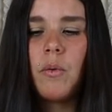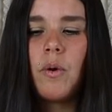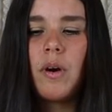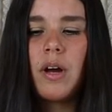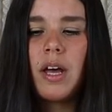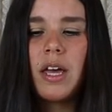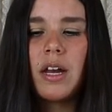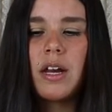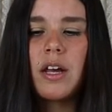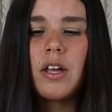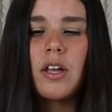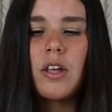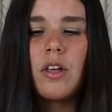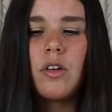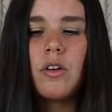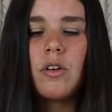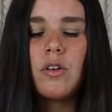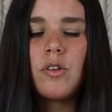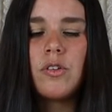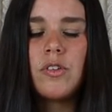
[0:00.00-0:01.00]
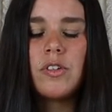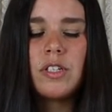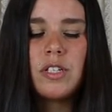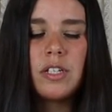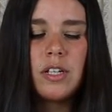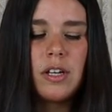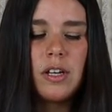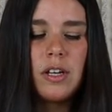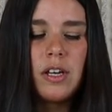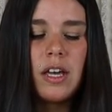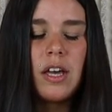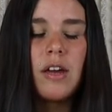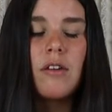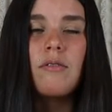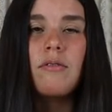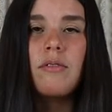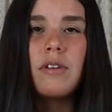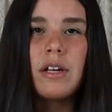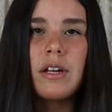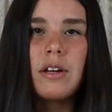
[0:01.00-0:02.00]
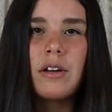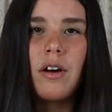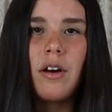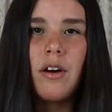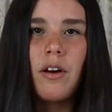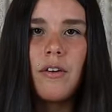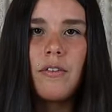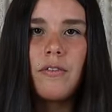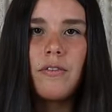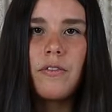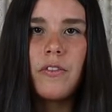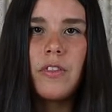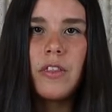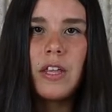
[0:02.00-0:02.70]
what can I use to get rid of